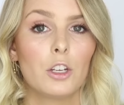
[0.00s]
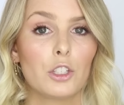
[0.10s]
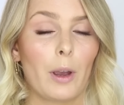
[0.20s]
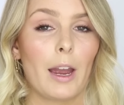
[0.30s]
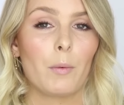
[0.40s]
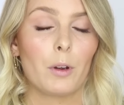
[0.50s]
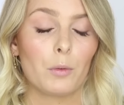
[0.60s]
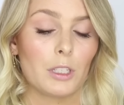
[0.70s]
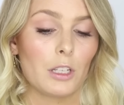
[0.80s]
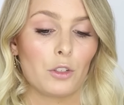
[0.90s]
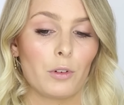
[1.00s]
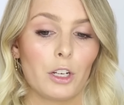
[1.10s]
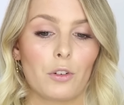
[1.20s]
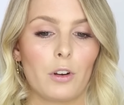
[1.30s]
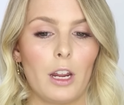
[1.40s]
So I was at this
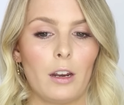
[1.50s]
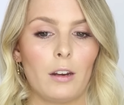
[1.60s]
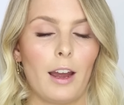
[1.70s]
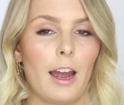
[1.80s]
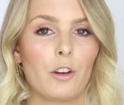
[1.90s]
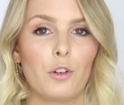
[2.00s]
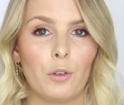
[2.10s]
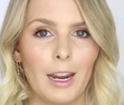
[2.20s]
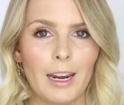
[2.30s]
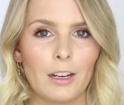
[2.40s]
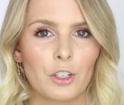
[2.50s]
restaurant and I couldn't eat.